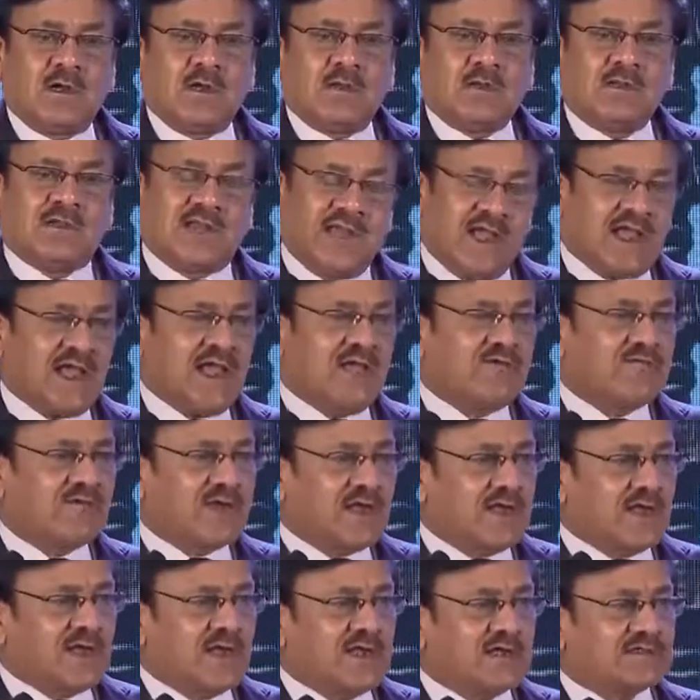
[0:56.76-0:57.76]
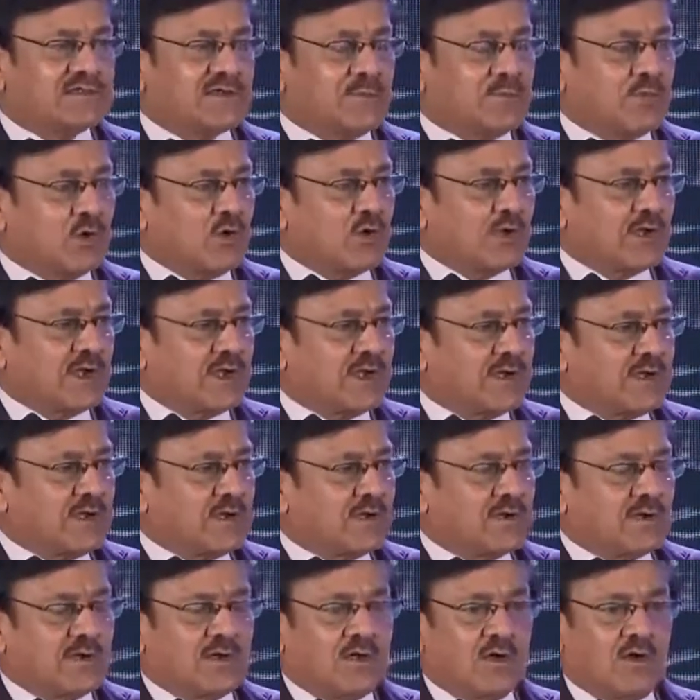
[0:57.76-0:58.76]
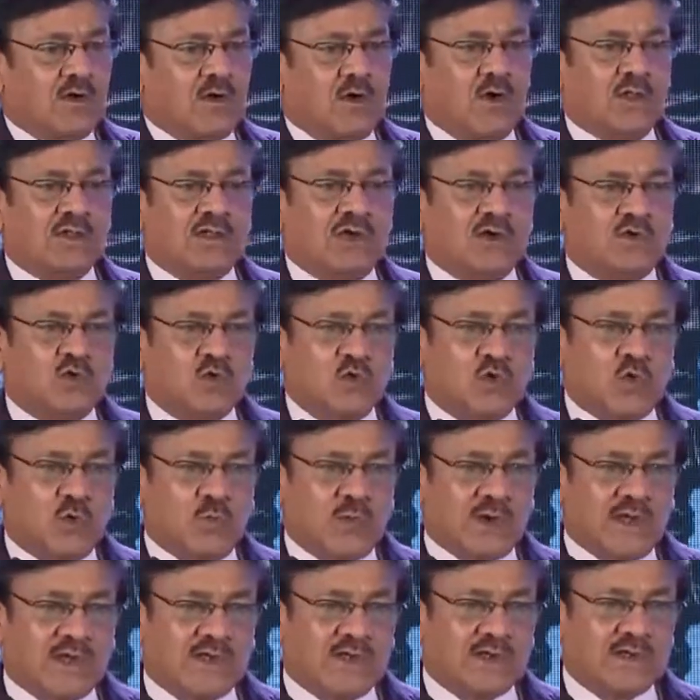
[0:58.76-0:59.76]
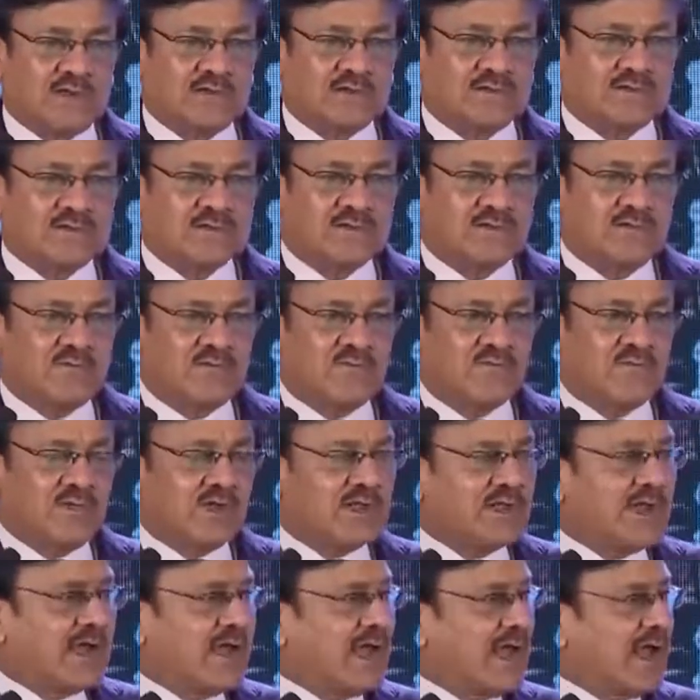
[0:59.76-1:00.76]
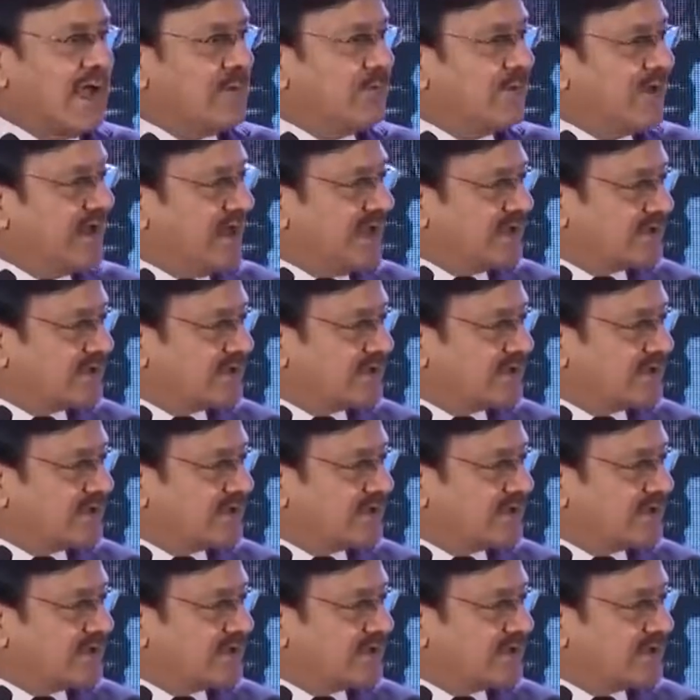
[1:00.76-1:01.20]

they have really supported all the tour operators with the MDA